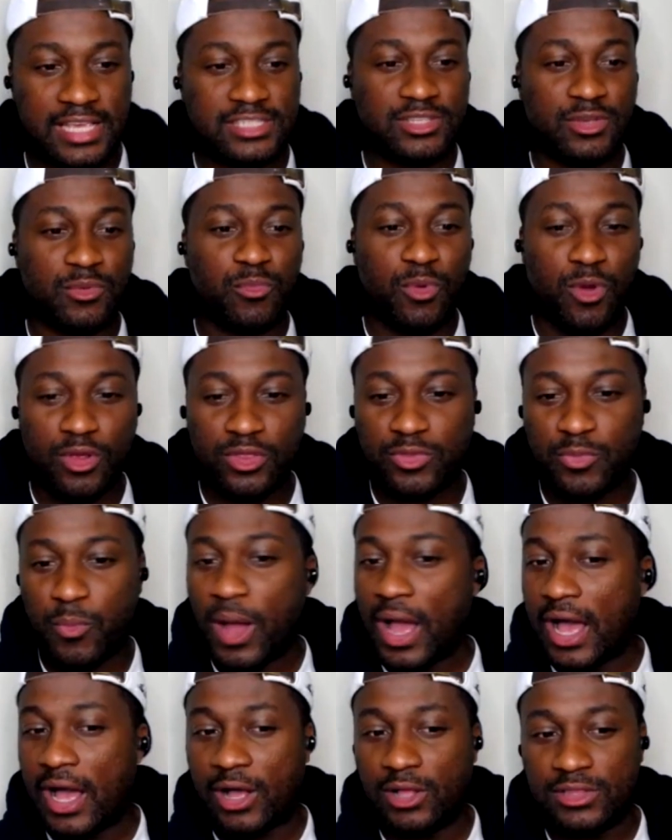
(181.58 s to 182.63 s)
is a
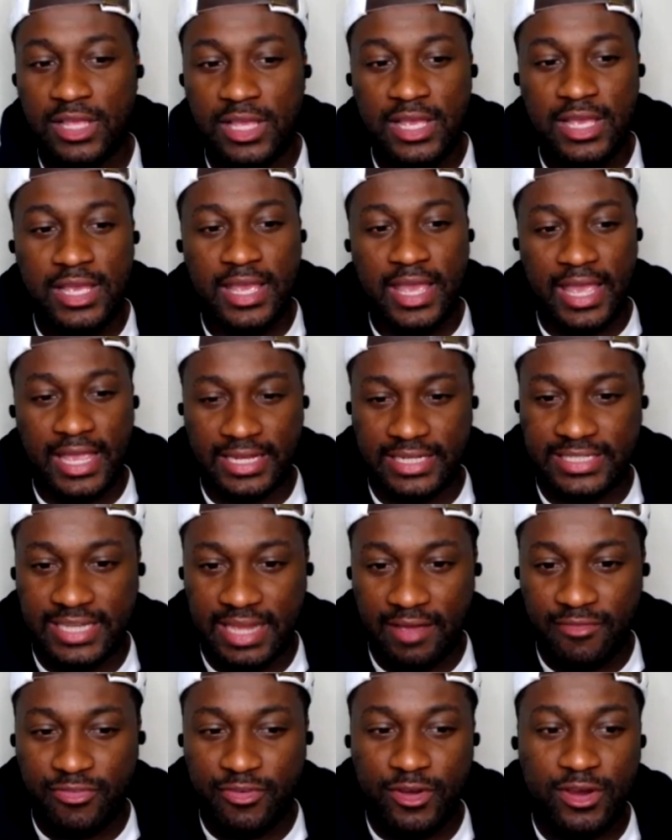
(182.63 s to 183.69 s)
worthwhile
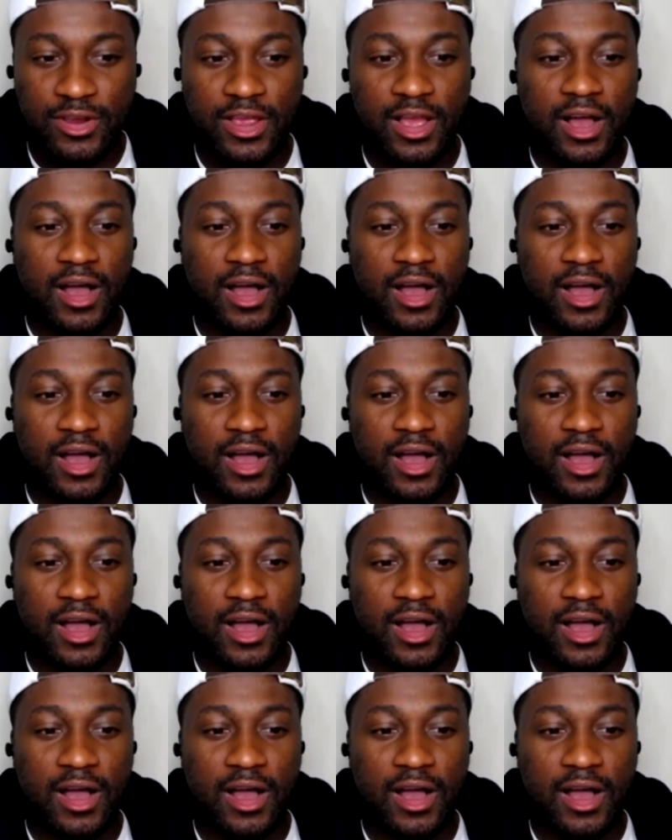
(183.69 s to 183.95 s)
endeavor,